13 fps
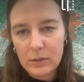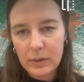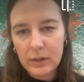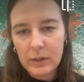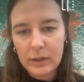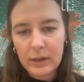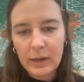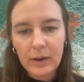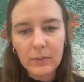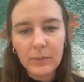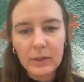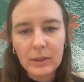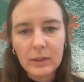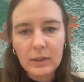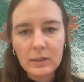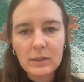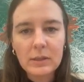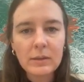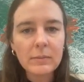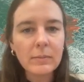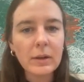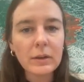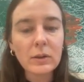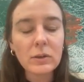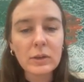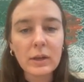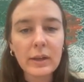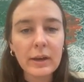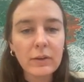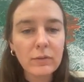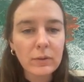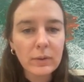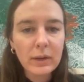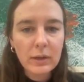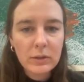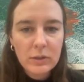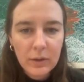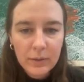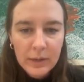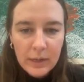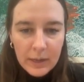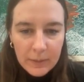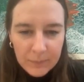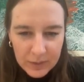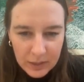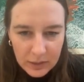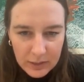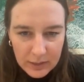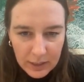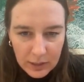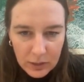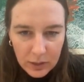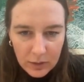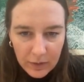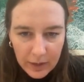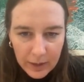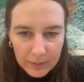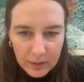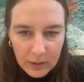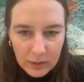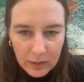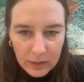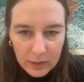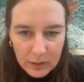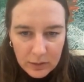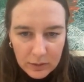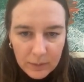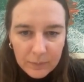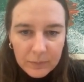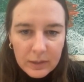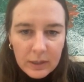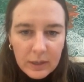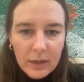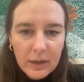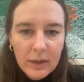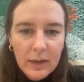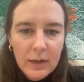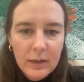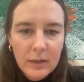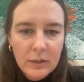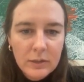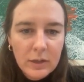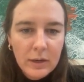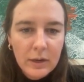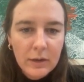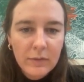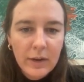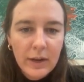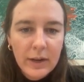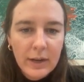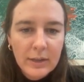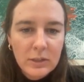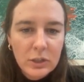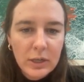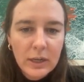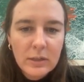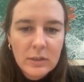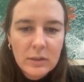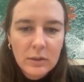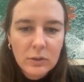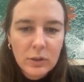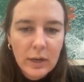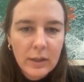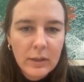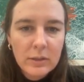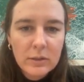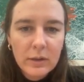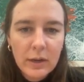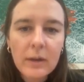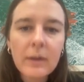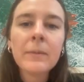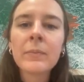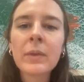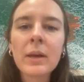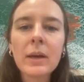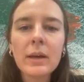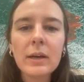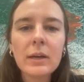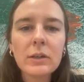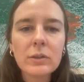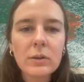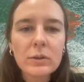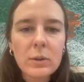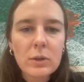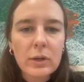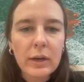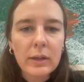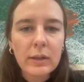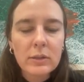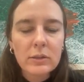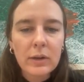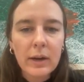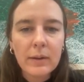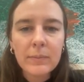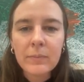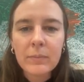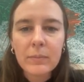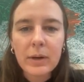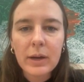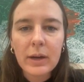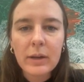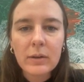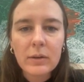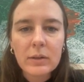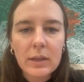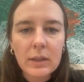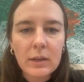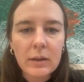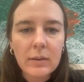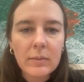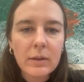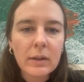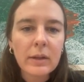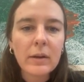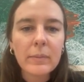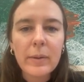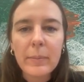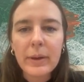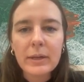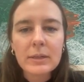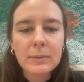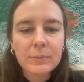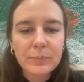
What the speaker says: we're going to look at what these molecules look like for real. So here's a saturated fat, here's our glycerol, and here's our fatty acid chains, so triglyceride. Here's also a triglyceride, but notice that they're a little bit bent.